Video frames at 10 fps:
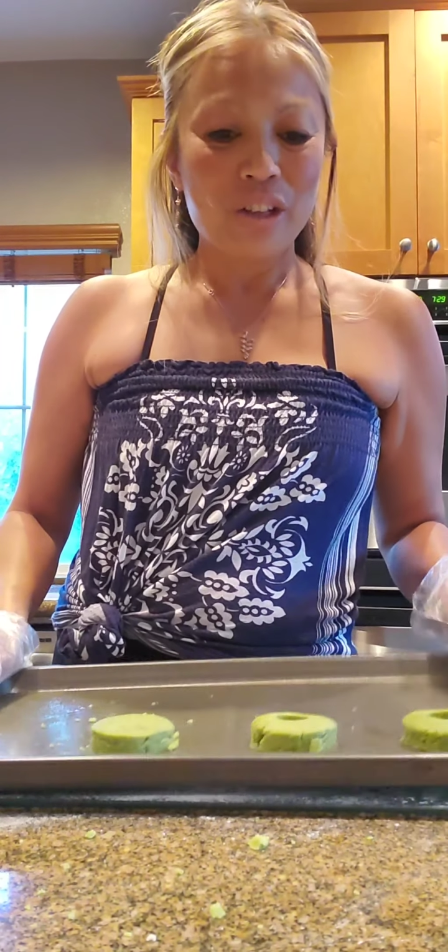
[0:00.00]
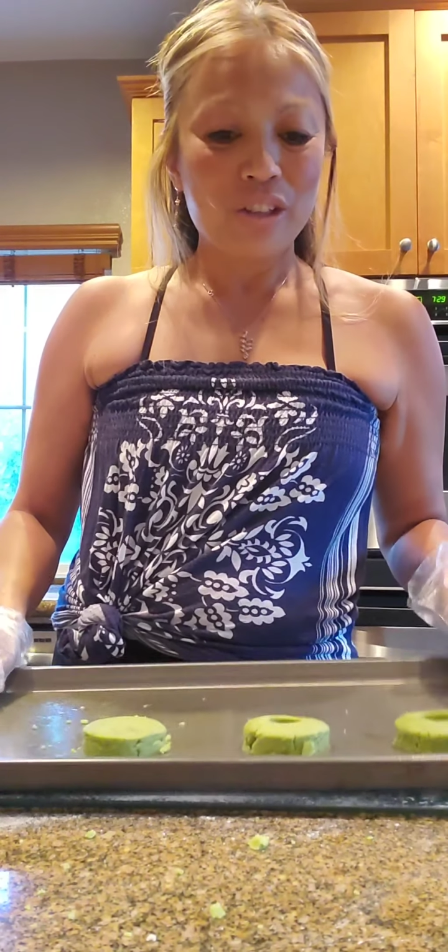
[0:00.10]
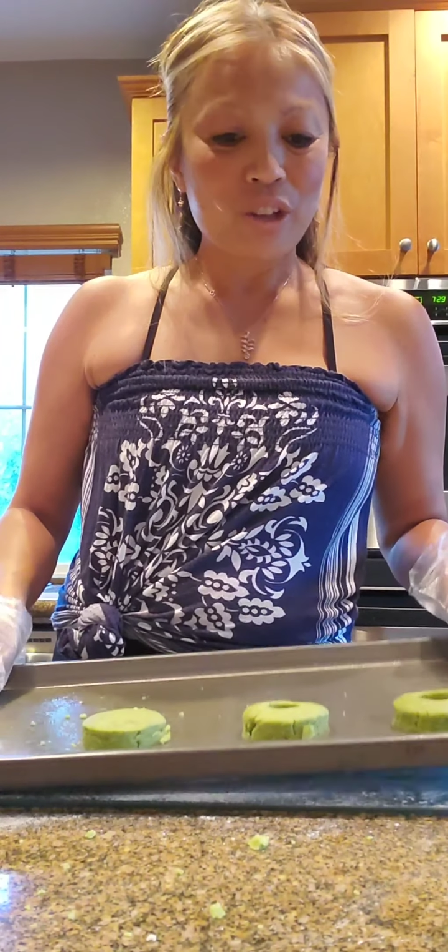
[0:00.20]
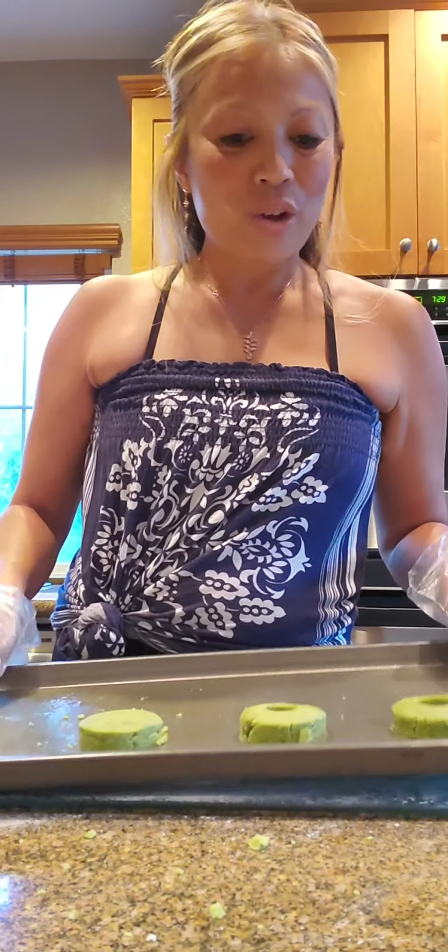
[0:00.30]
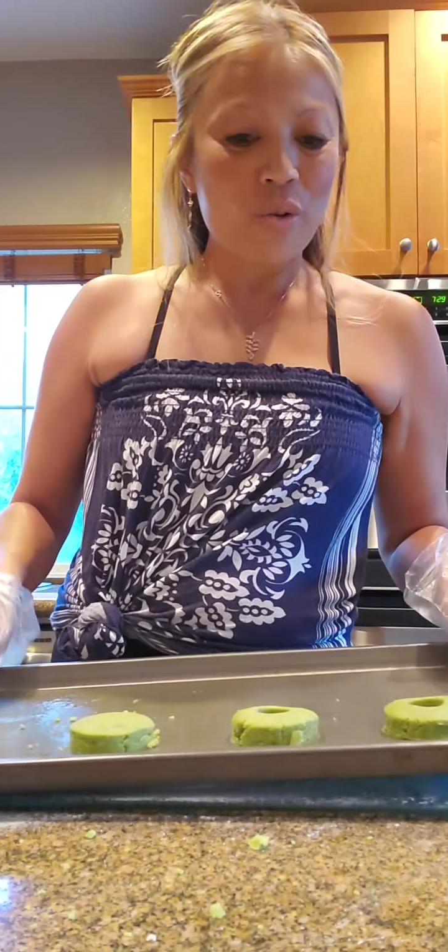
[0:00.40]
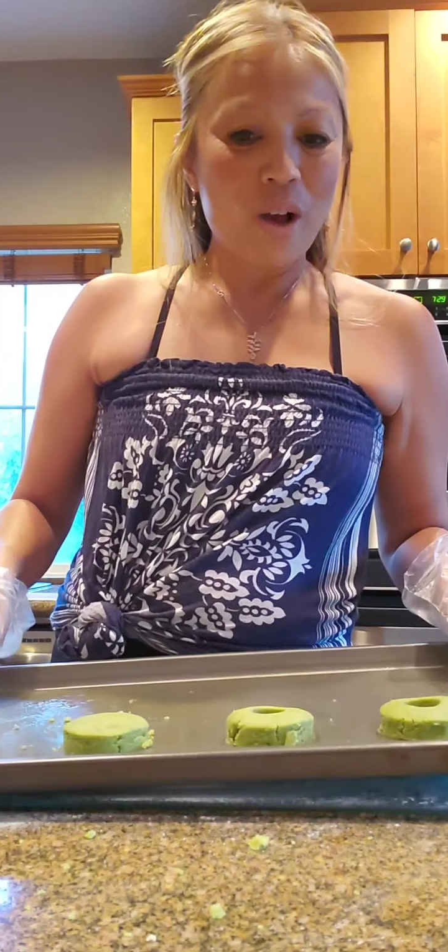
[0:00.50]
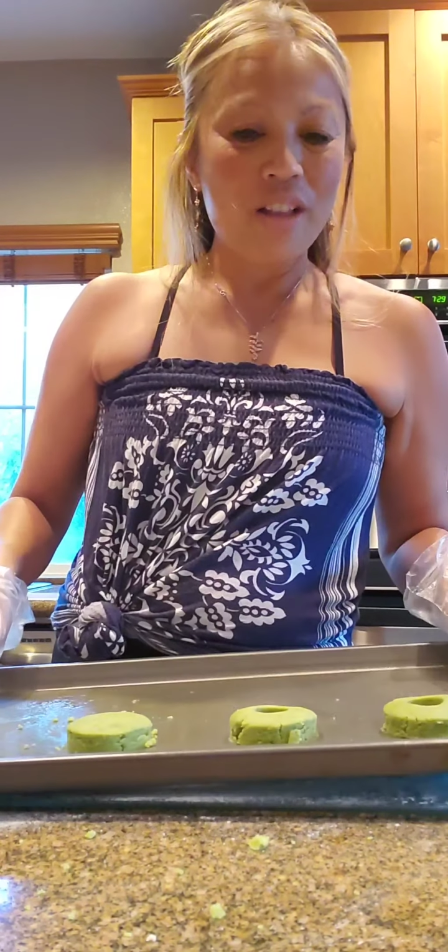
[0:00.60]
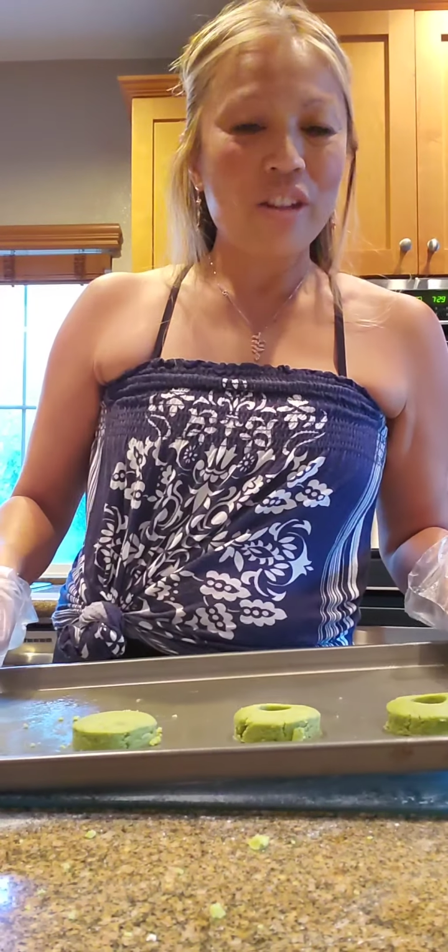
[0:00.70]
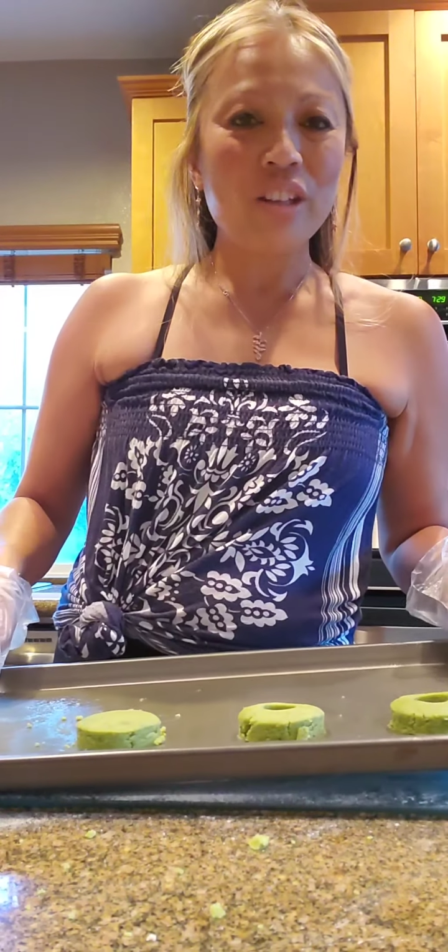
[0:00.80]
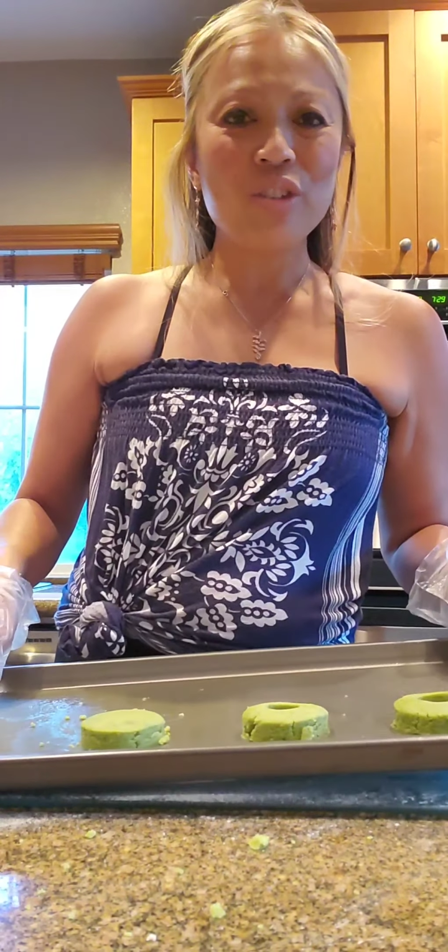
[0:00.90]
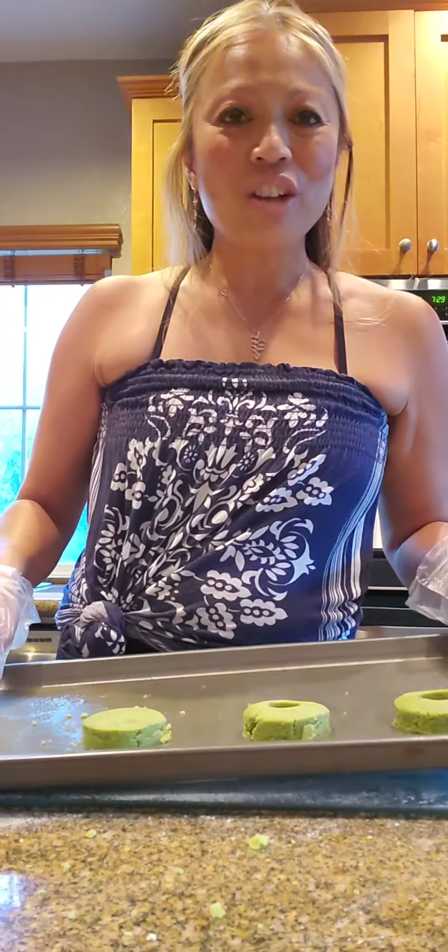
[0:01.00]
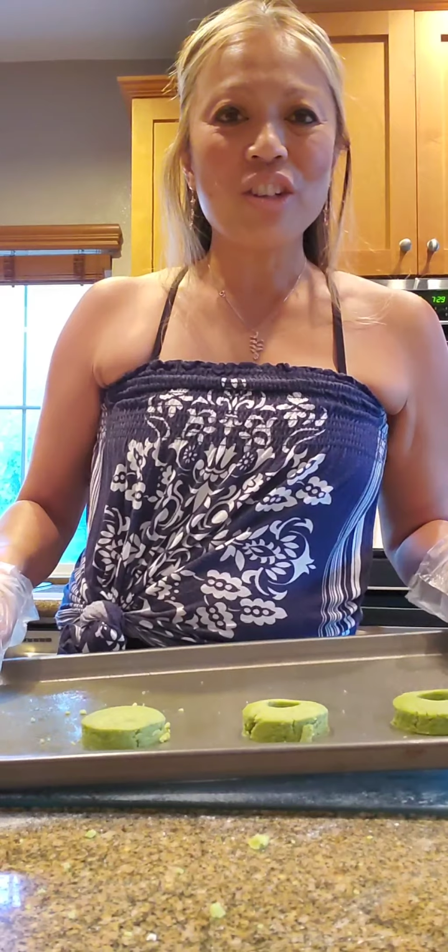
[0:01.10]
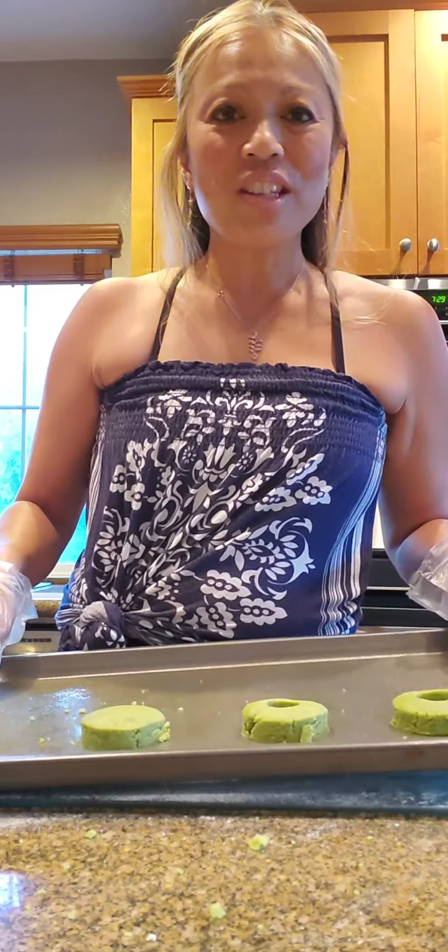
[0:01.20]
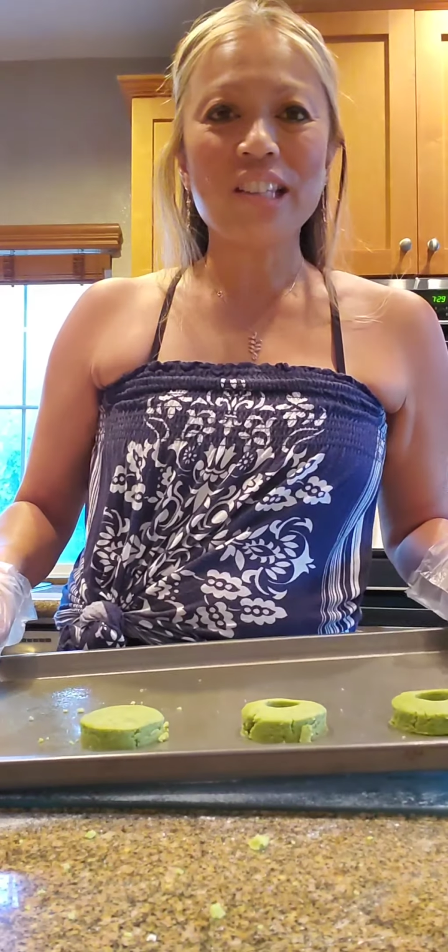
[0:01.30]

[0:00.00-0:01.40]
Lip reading: So instructions